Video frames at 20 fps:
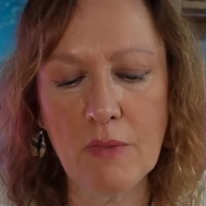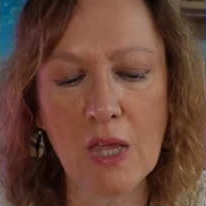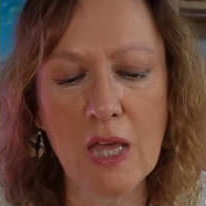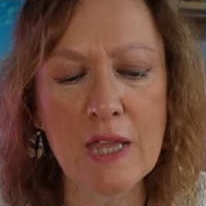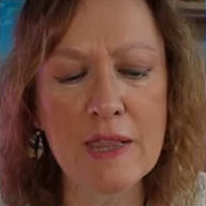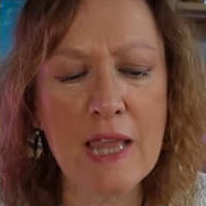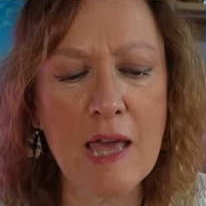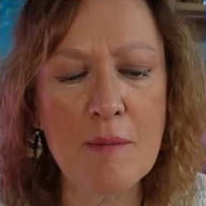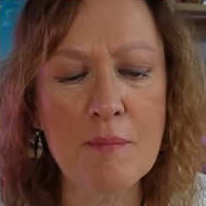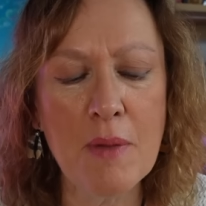
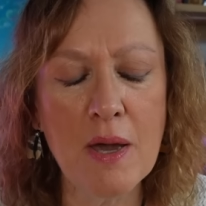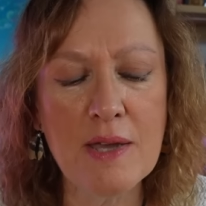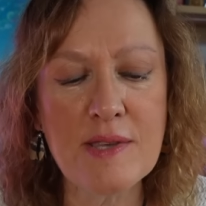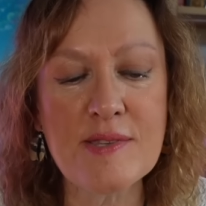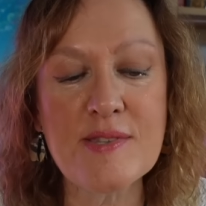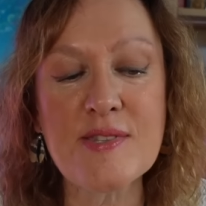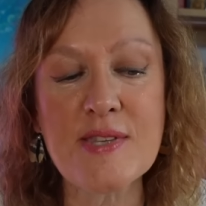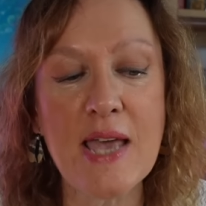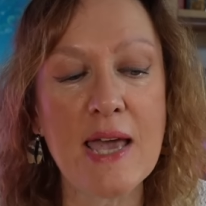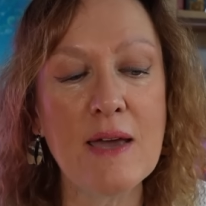And that
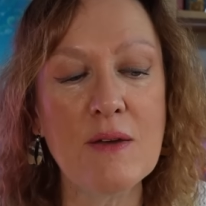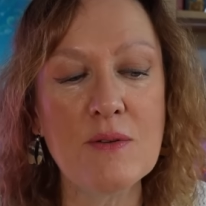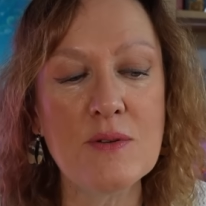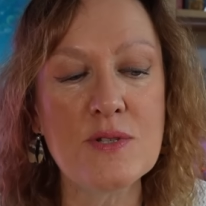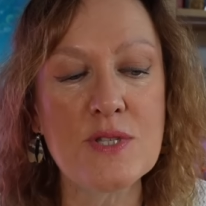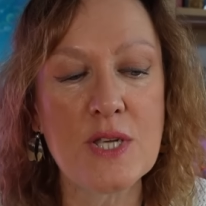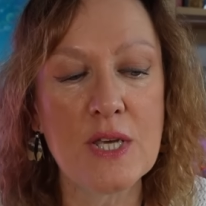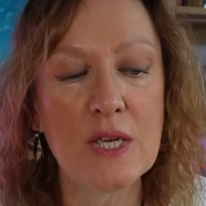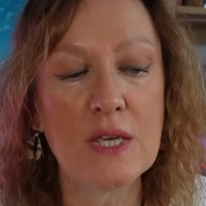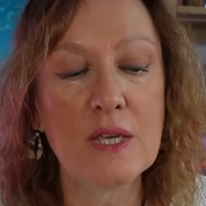might
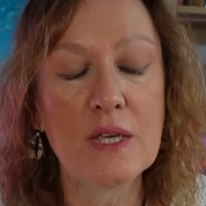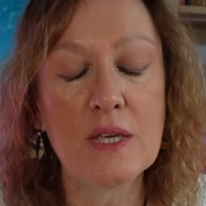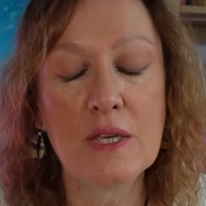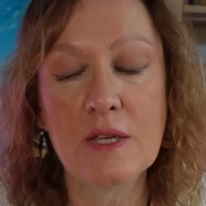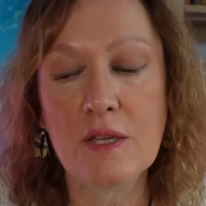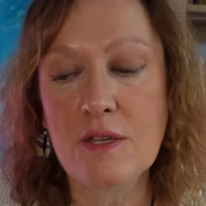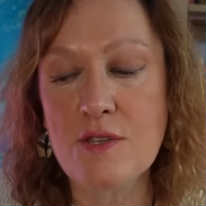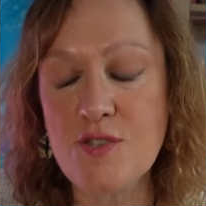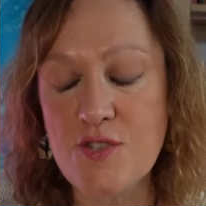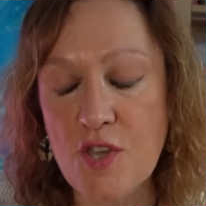sound
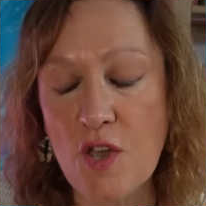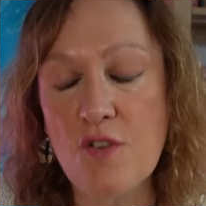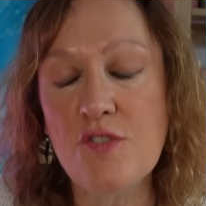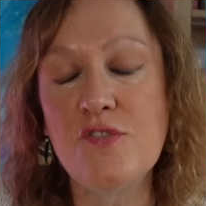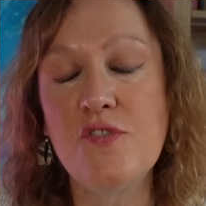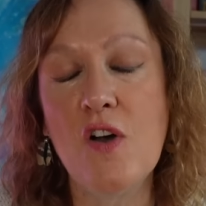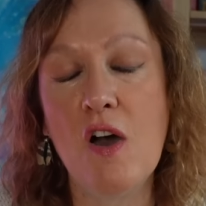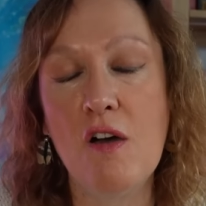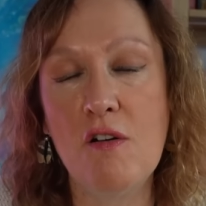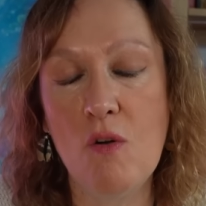so
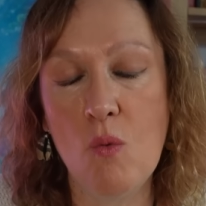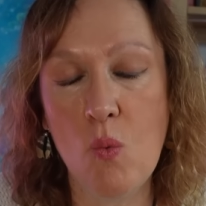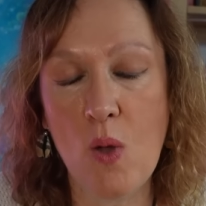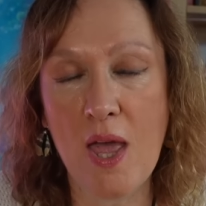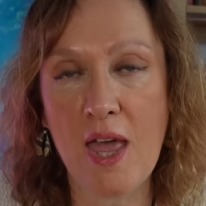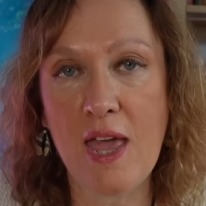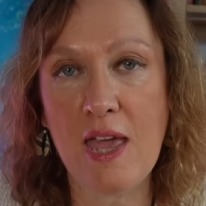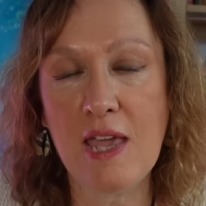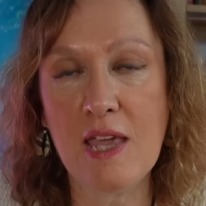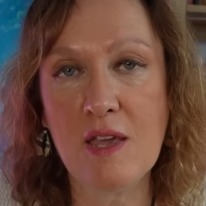far
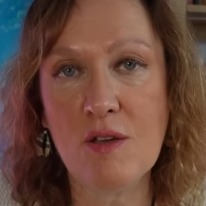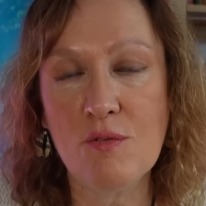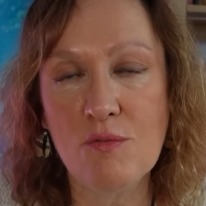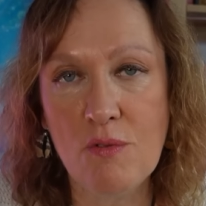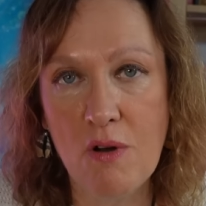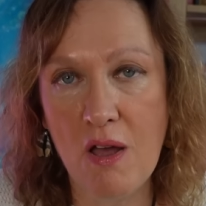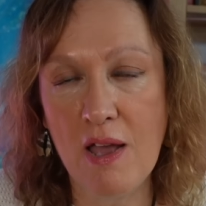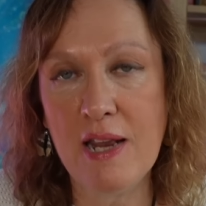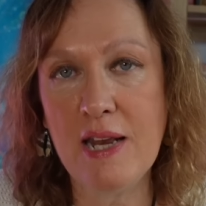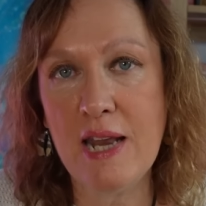away
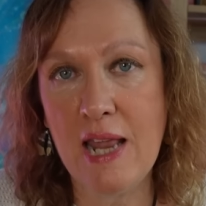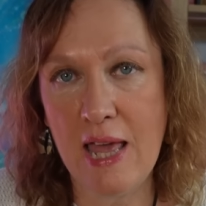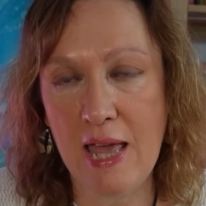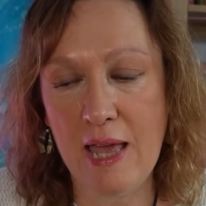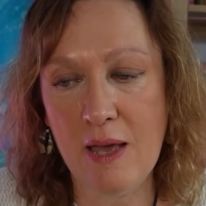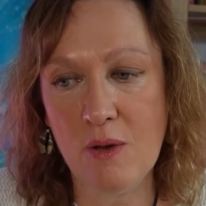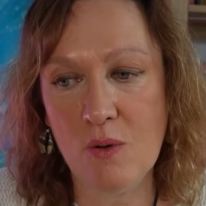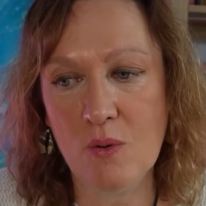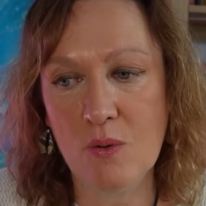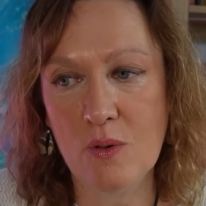right
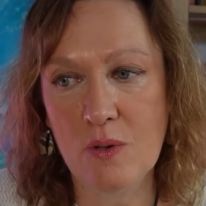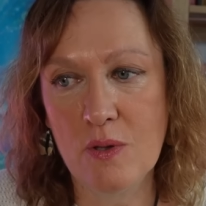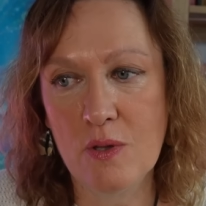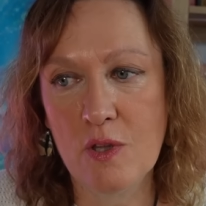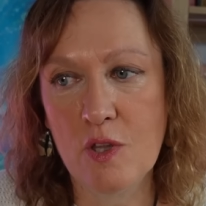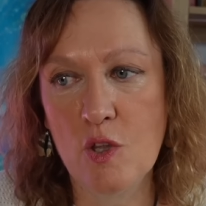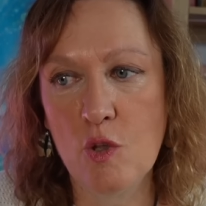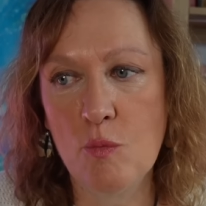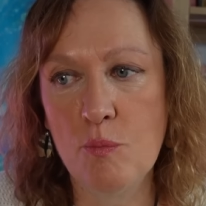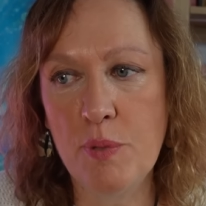now,
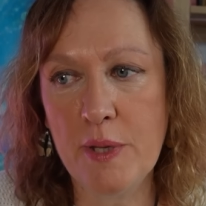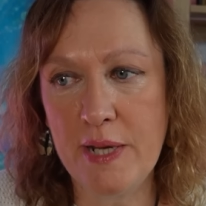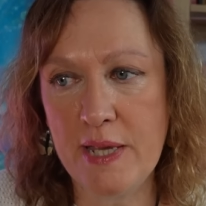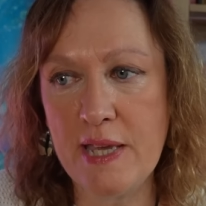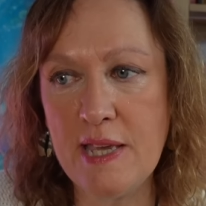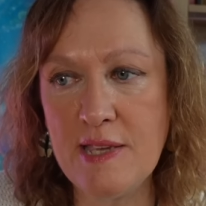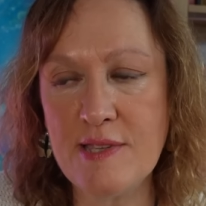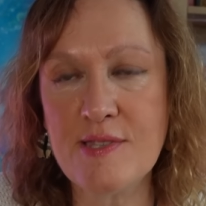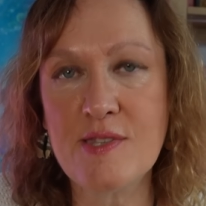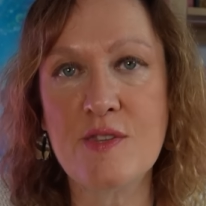but
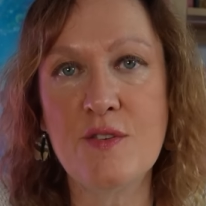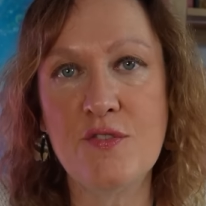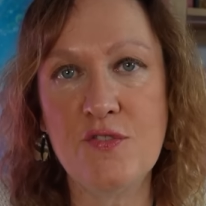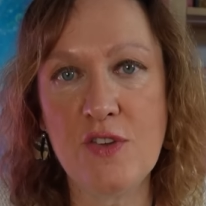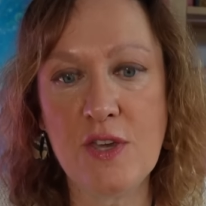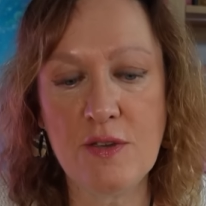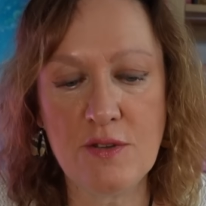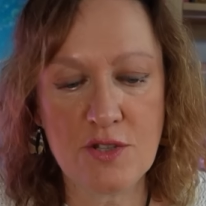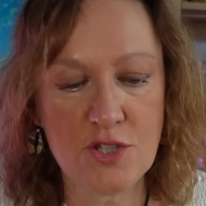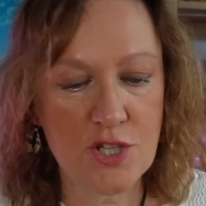it is the
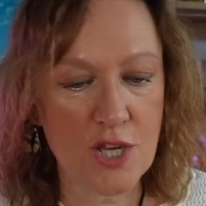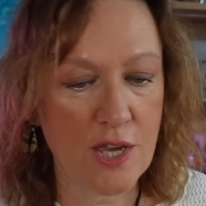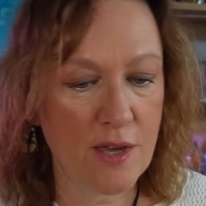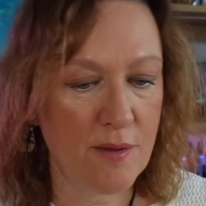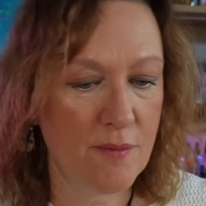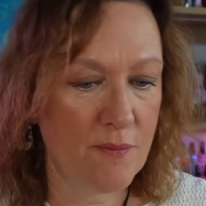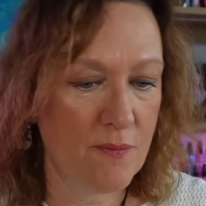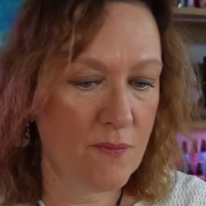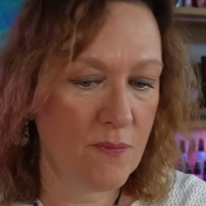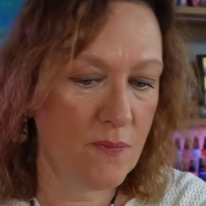
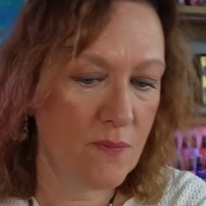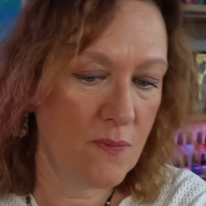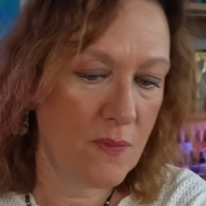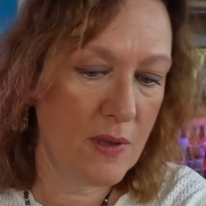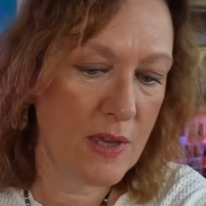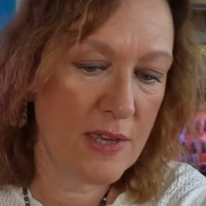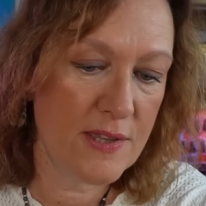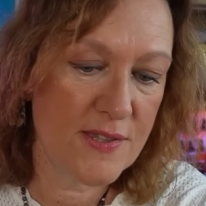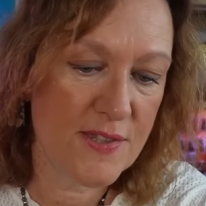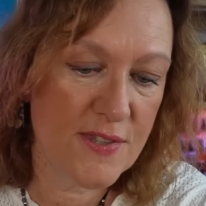future.
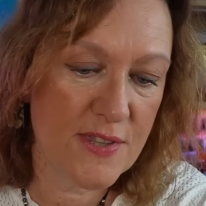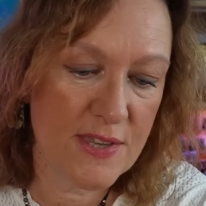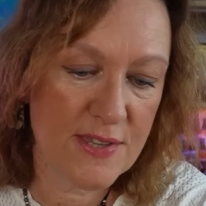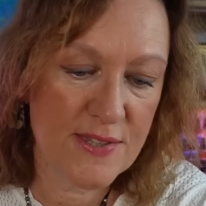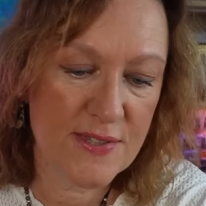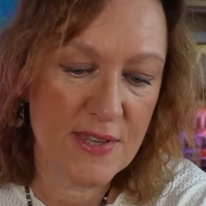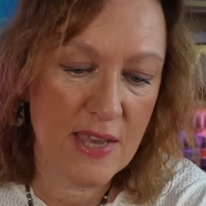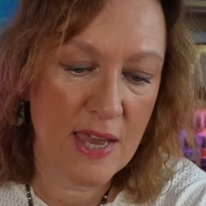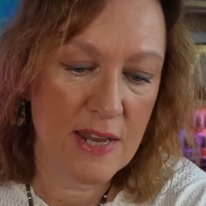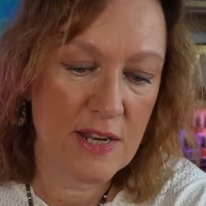It's
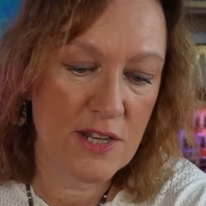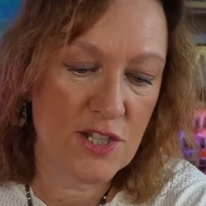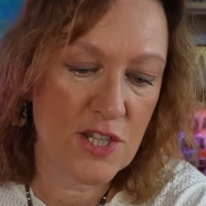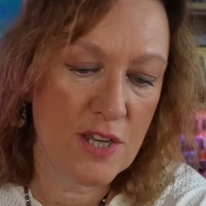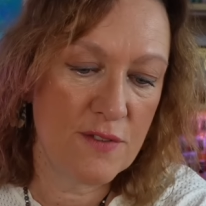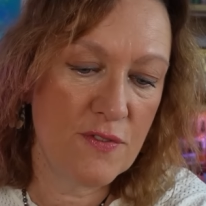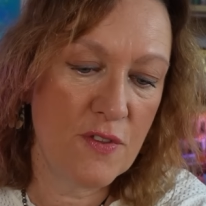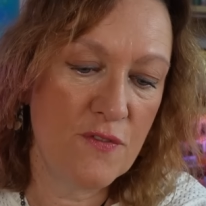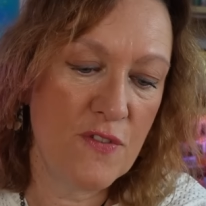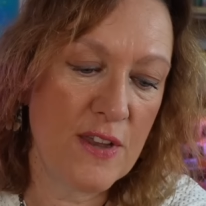this
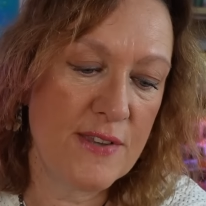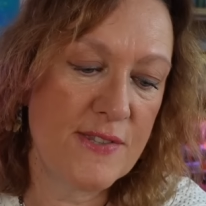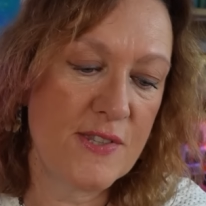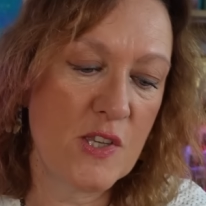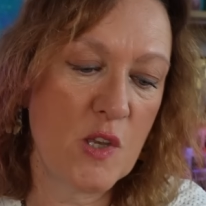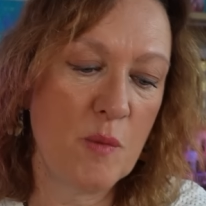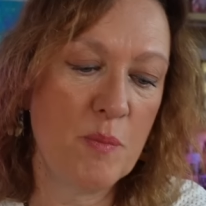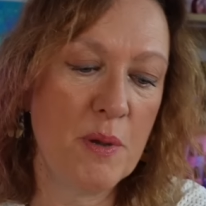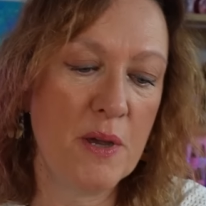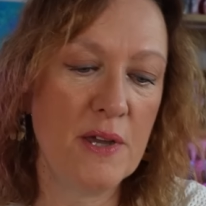energy of the
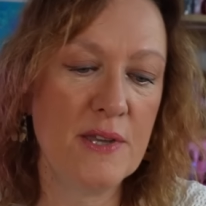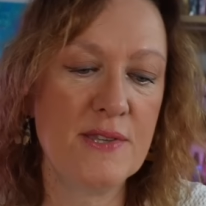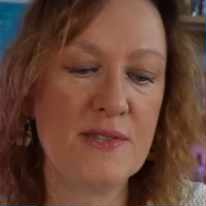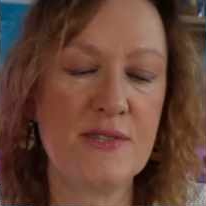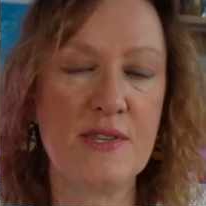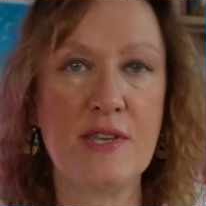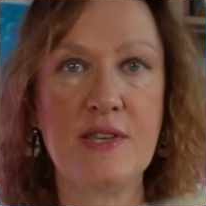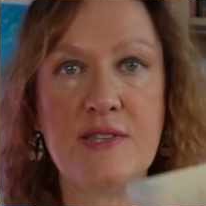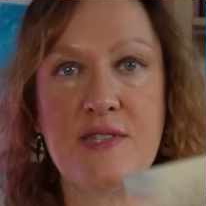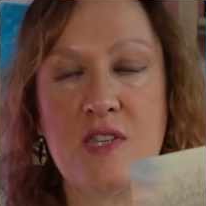Vesica
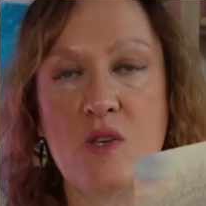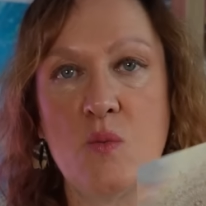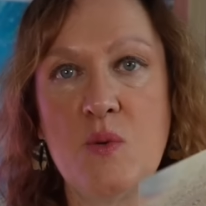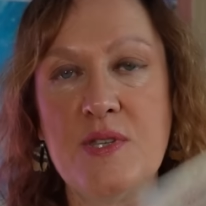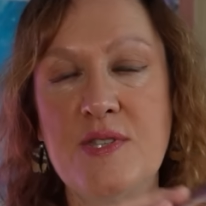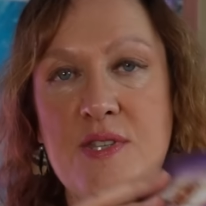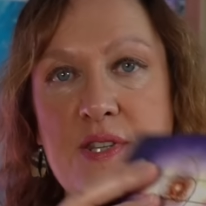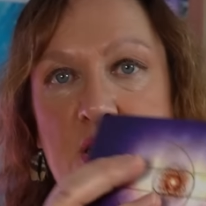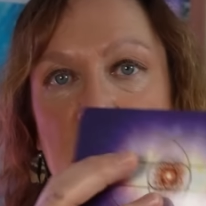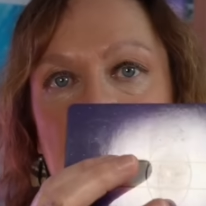Pisces that we
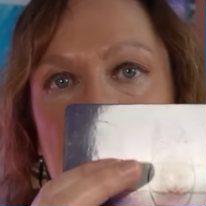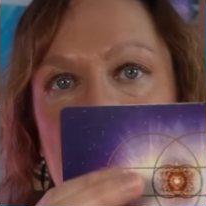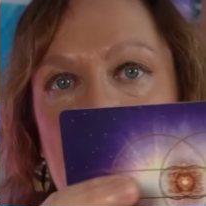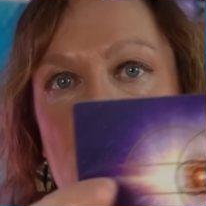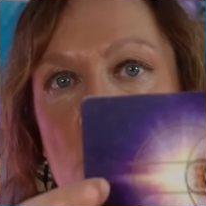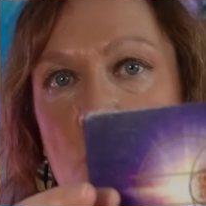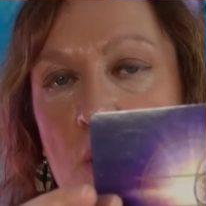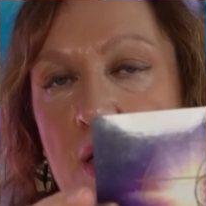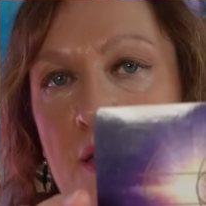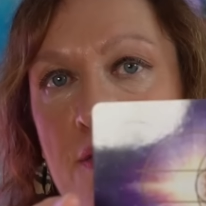
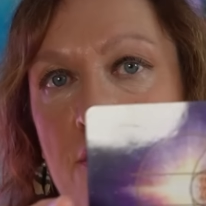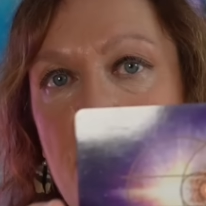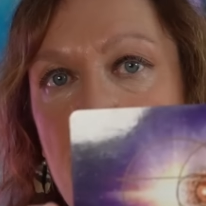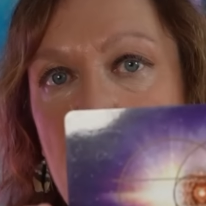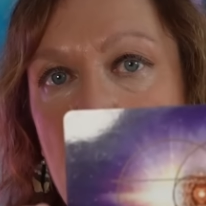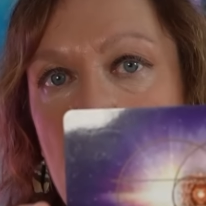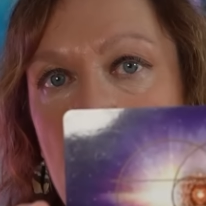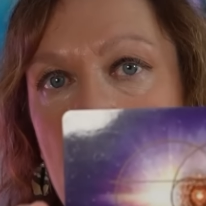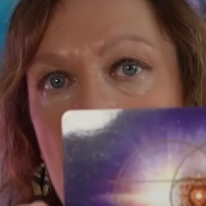started with.